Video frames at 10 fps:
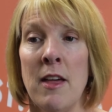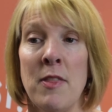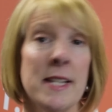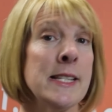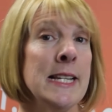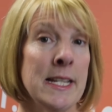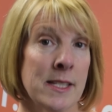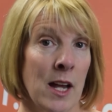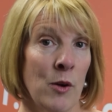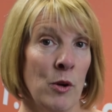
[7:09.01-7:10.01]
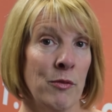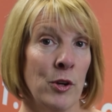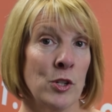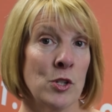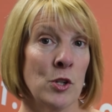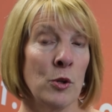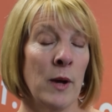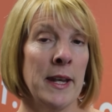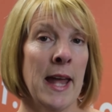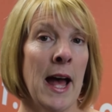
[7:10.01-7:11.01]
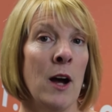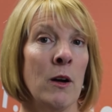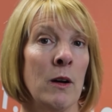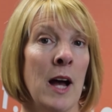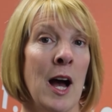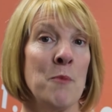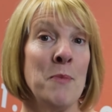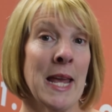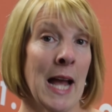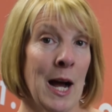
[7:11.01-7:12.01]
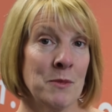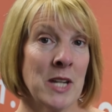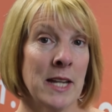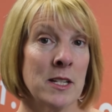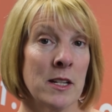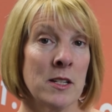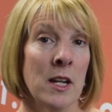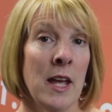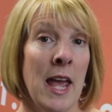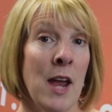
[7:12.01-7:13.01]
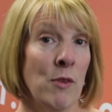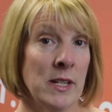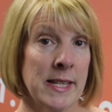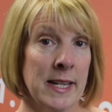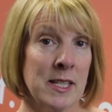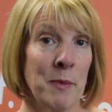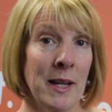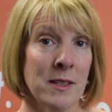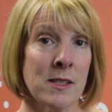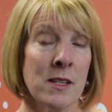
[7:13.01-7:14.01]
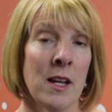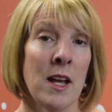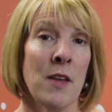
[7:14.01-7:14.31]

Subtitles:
These lists I refer to are now being updated every 6 months.